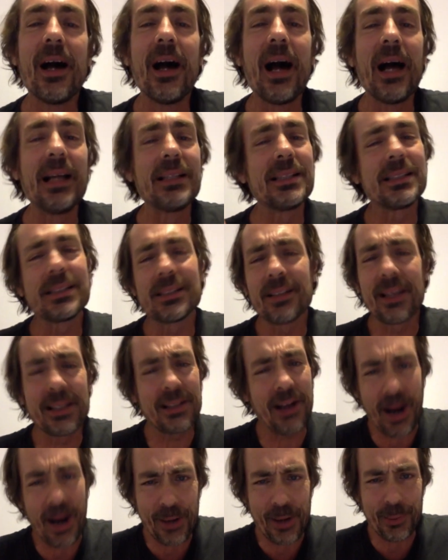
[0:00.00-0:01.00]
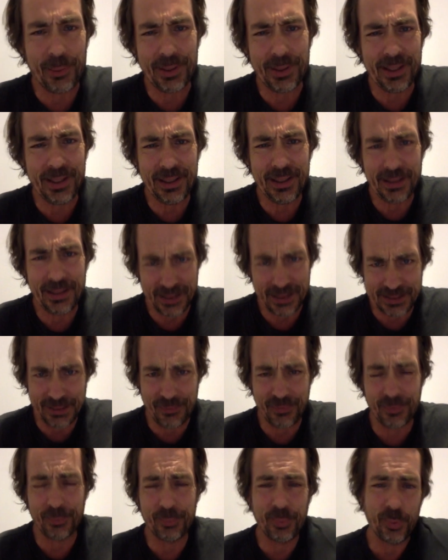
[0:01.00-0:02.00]
I just like irony because
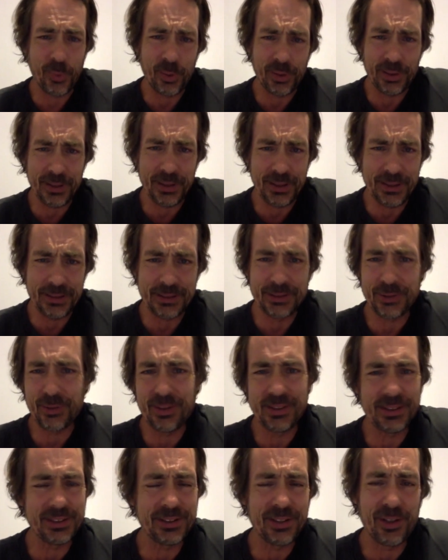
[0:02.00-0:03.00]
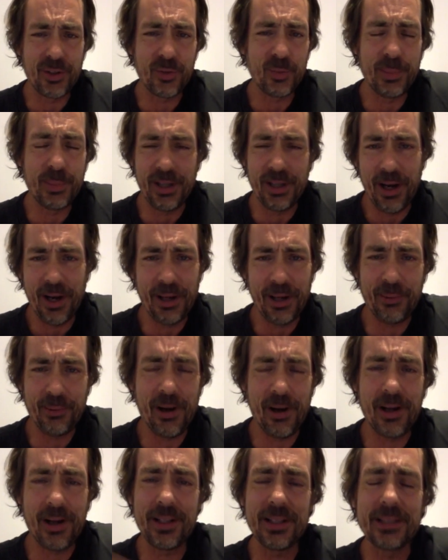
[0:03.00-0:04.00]
I'm from Portland, so I just thought it would be
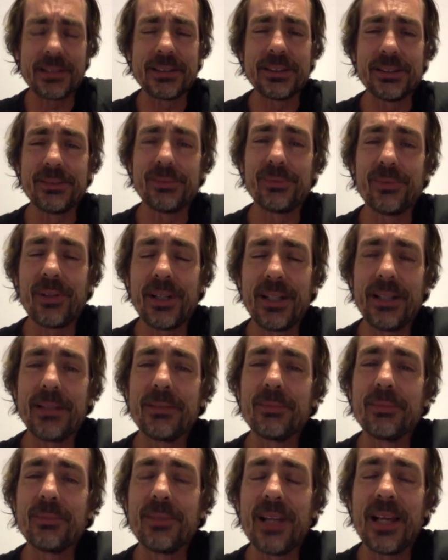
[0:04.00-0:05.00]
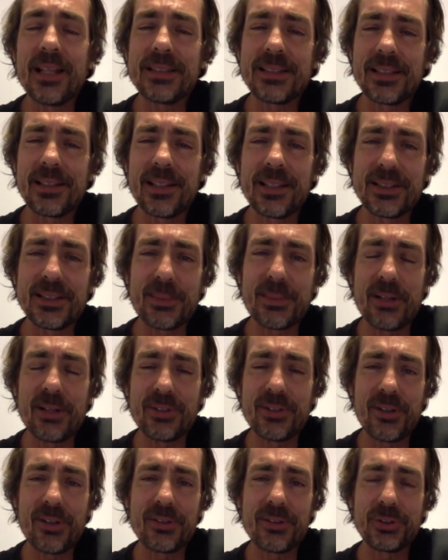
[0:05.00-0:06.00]
ironic to write nasty things
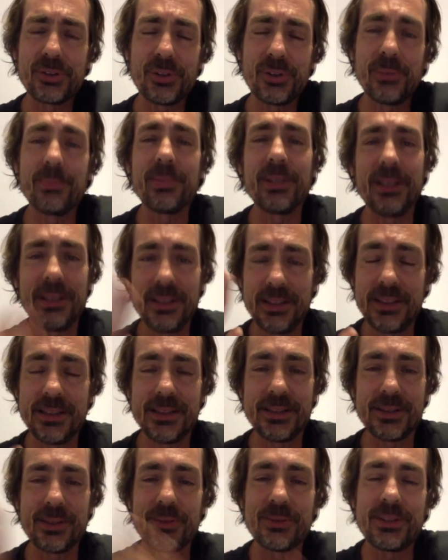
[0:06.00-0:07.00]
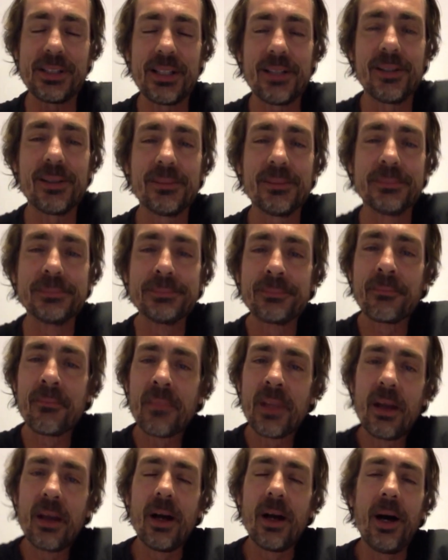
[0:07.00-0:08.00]
about Donald Trump in his hotel.
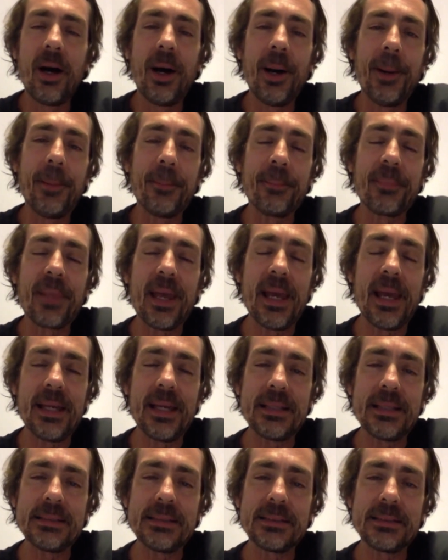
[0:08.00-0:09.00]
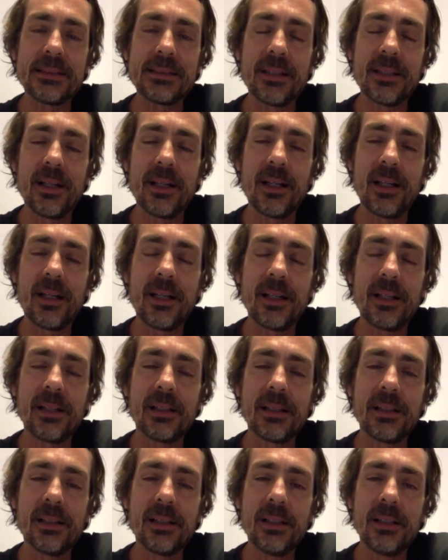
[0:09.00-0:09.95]
Um, and uh,